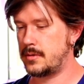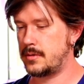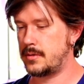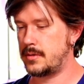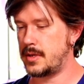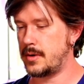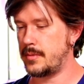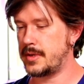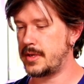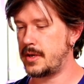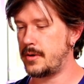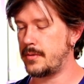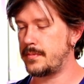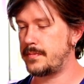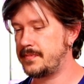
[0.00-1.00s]
There we
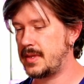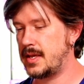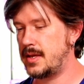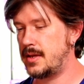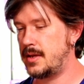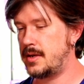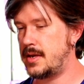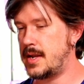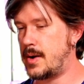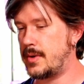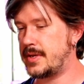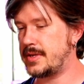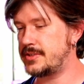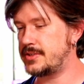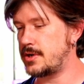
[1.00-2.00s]
go. Now I
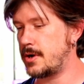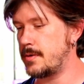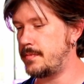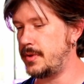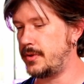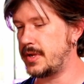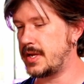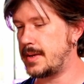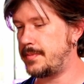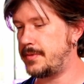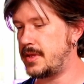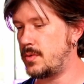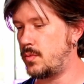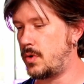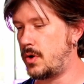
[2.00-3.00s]
can start building up
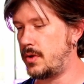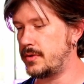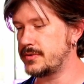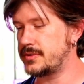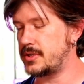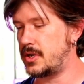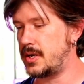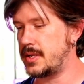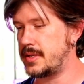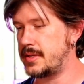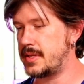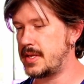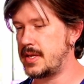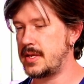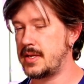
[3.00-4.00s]
the walls on
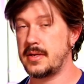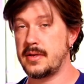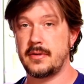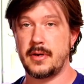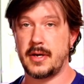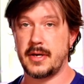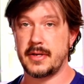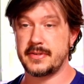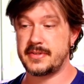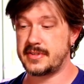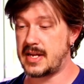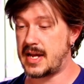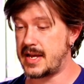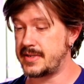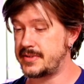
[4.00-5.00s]
the
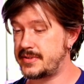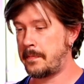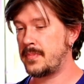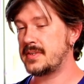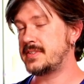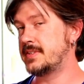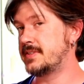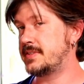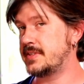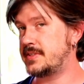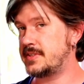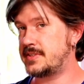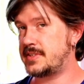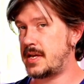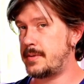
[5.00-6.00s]
sides. Since this
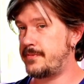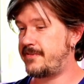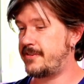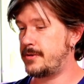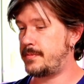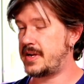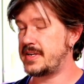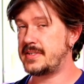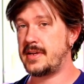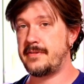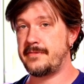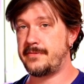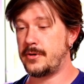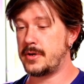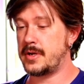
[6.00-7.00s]
is 10 foot by 10
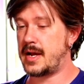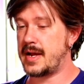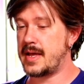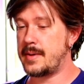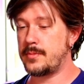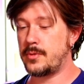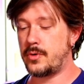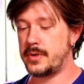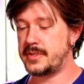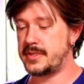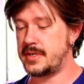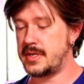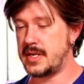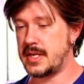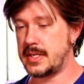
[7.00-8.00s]
foot, I am going to
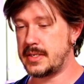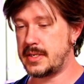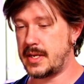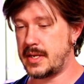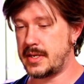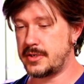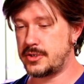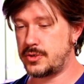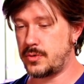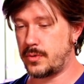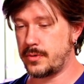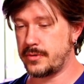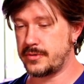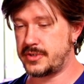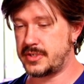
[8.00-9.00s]
need a
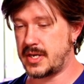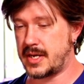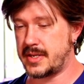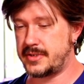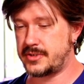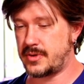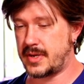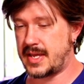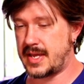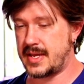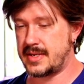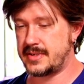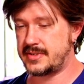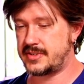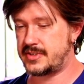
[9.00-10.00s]
shorter stud, so I
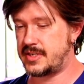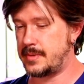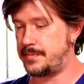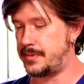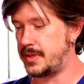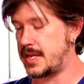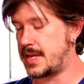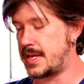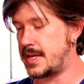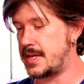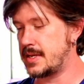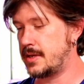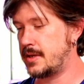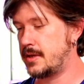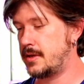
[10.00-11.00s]
can't simply
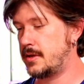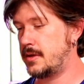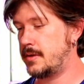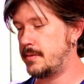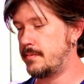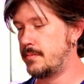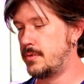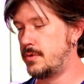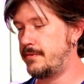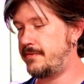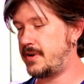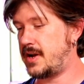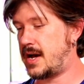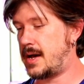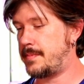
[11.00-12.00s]
move
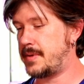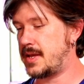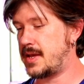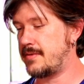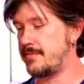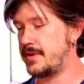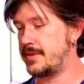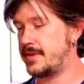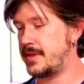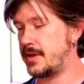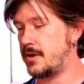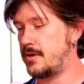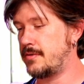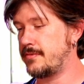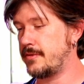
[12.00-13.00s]
copy everything
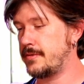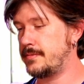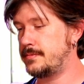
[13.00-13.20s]
over